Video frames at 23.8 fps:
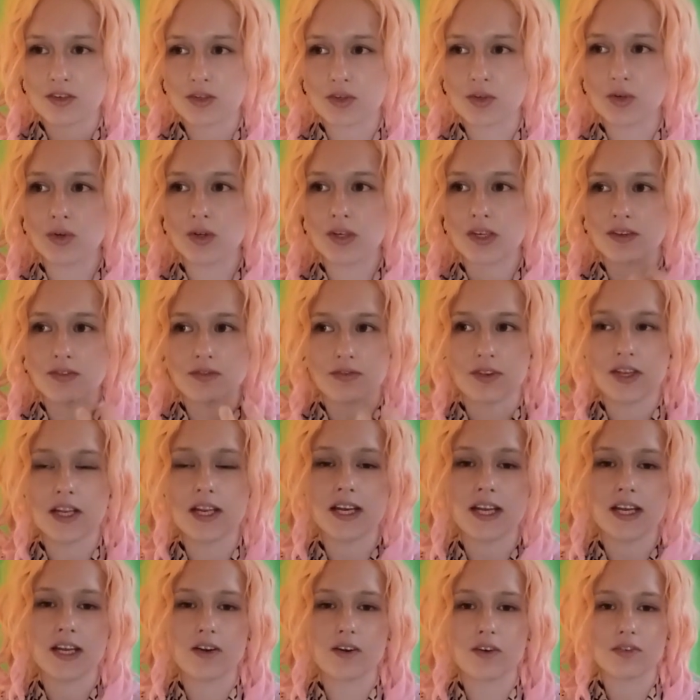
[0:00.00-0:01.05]
through the
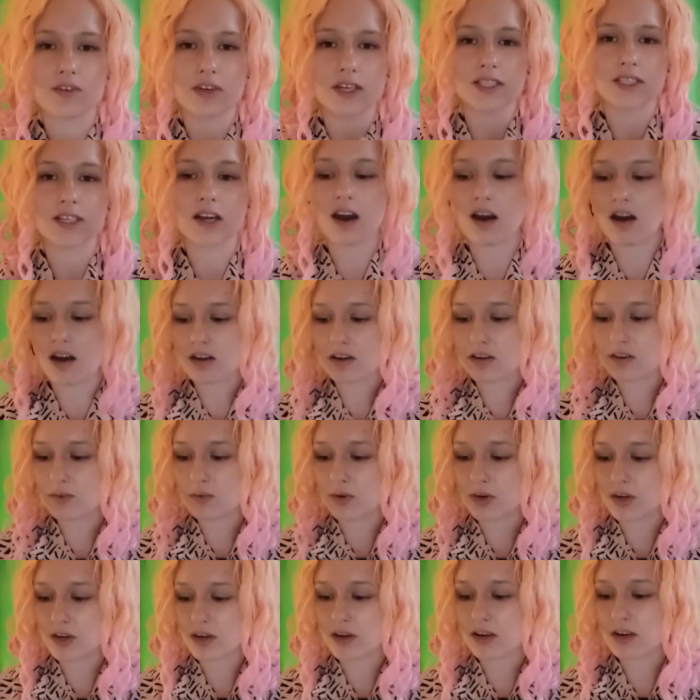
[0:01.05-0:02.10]
feeling of this
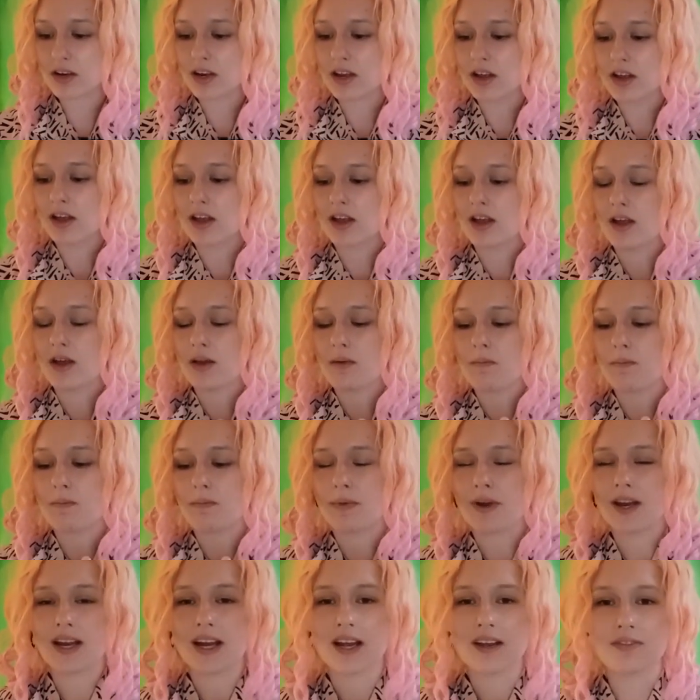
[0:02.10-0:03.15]
artwork
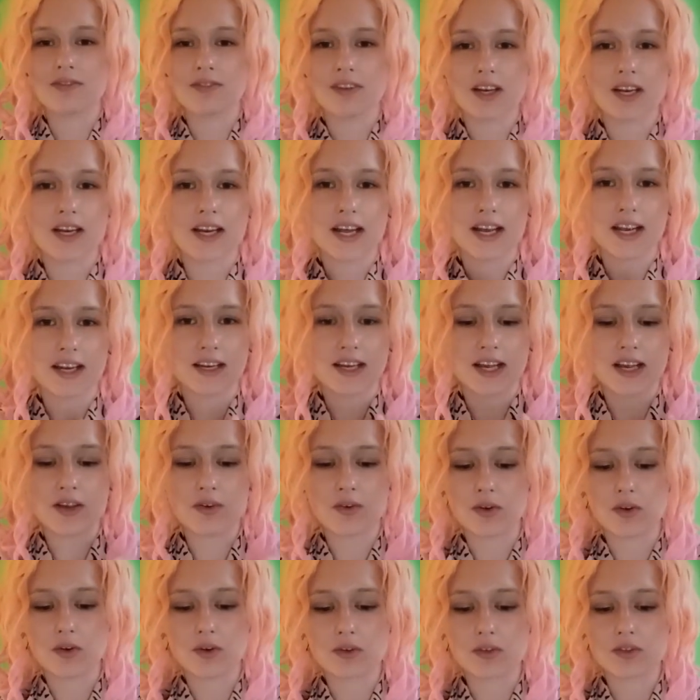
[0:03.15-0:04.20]
but i feel like they
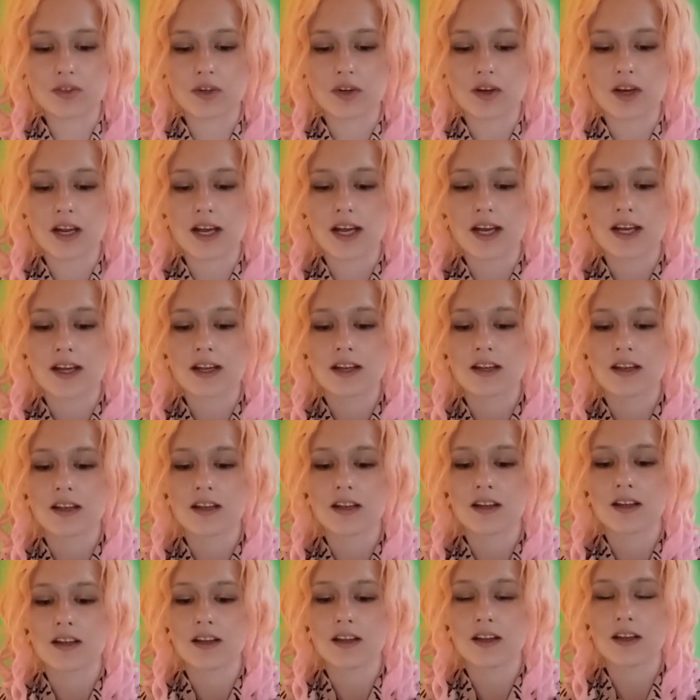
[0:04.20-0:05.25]
could also like
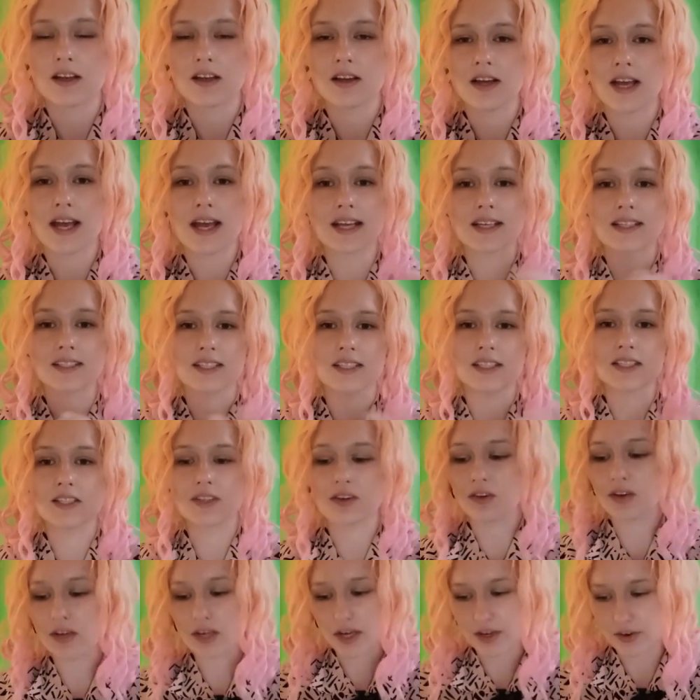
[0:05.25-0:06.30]
uh,
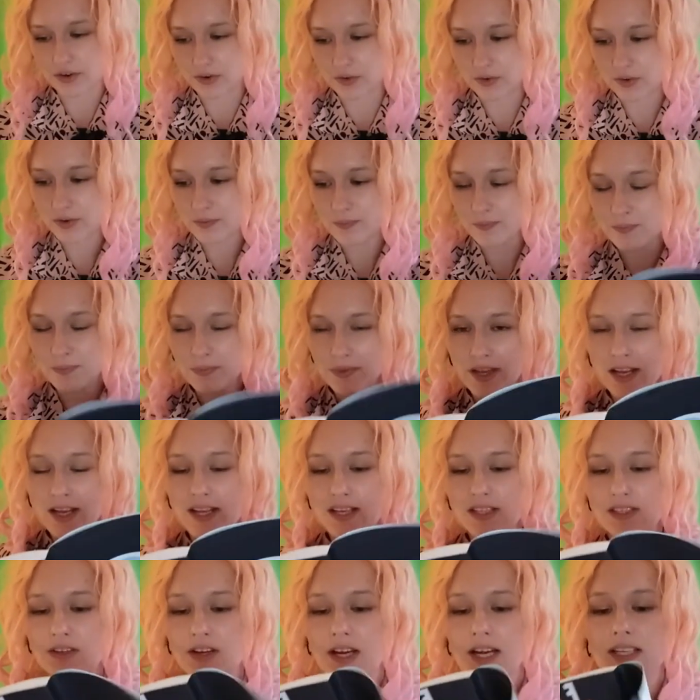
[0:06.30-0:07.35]
exist on their own
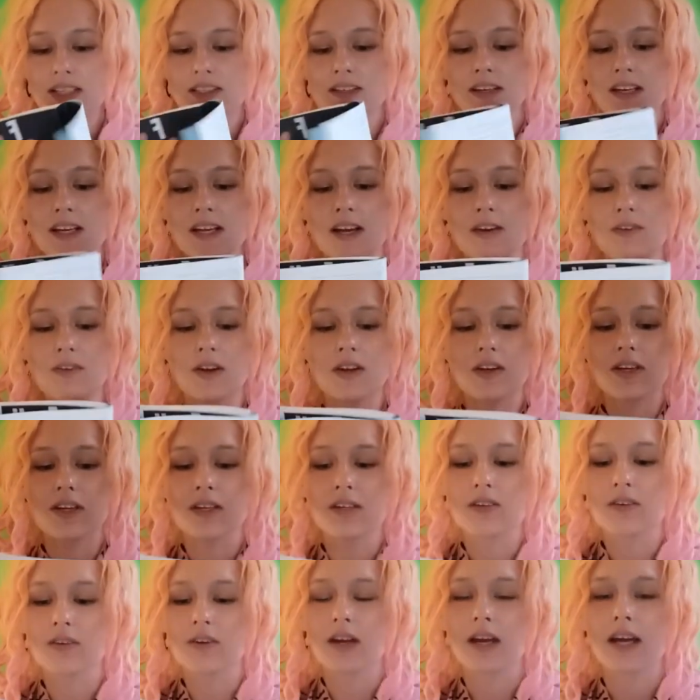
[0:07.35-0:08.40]
so actually i wanted
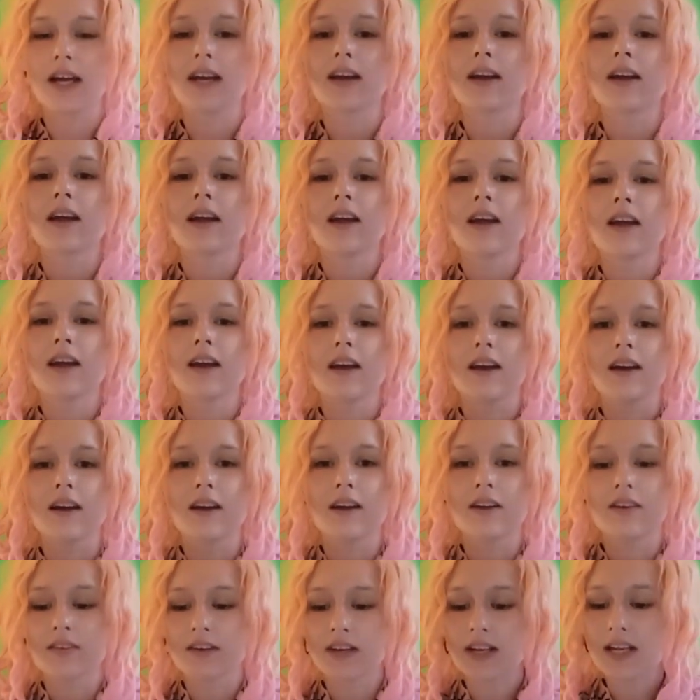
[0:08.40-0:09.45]
to like
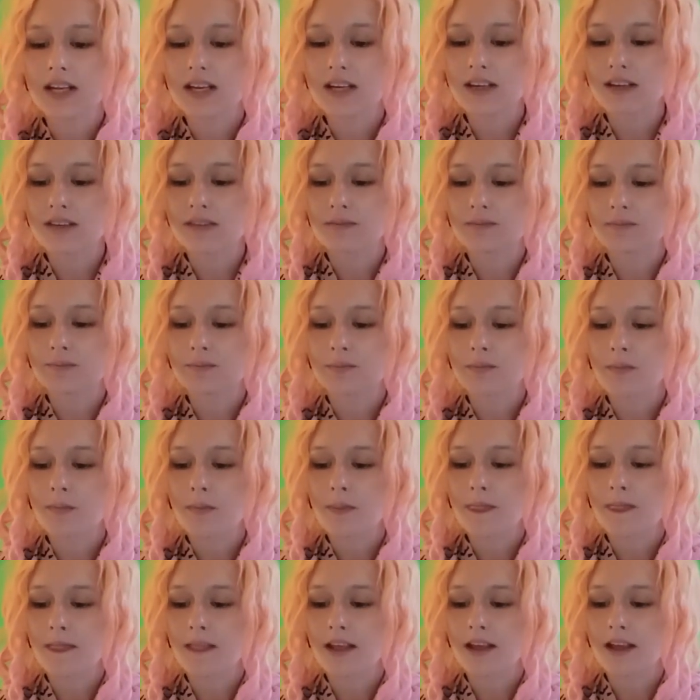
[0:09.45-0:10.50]
uh, read
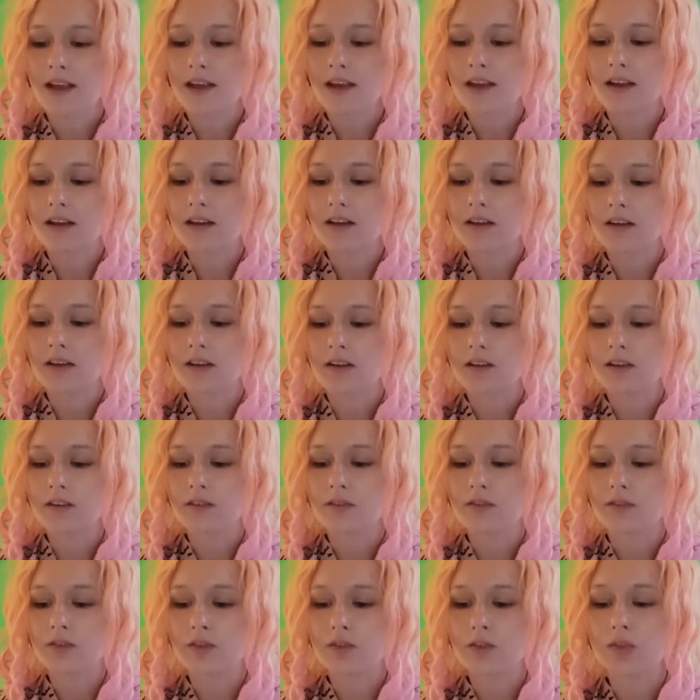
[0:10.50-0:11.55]
uh,
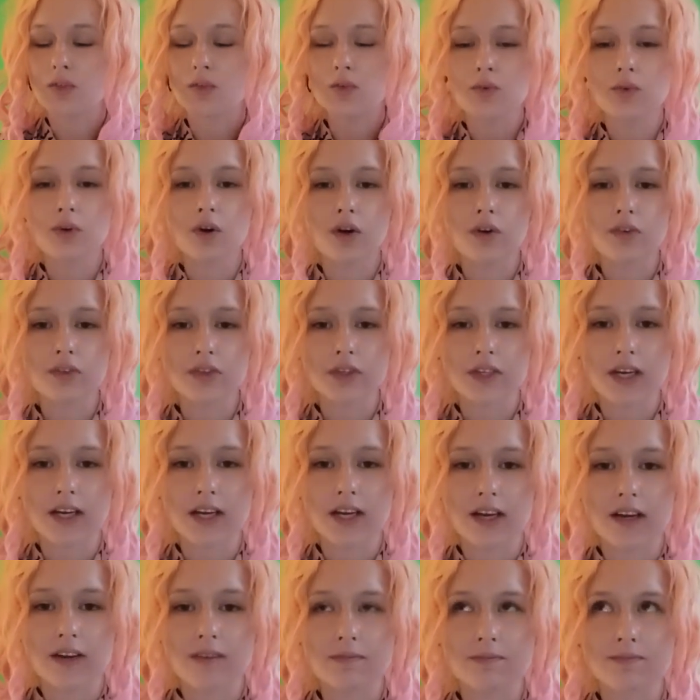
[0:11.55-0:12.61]
two of
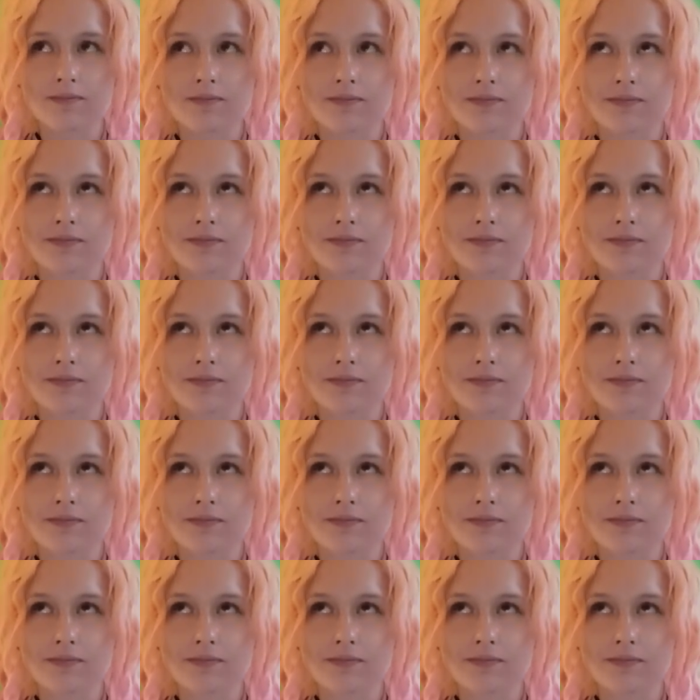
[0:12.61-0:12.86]
the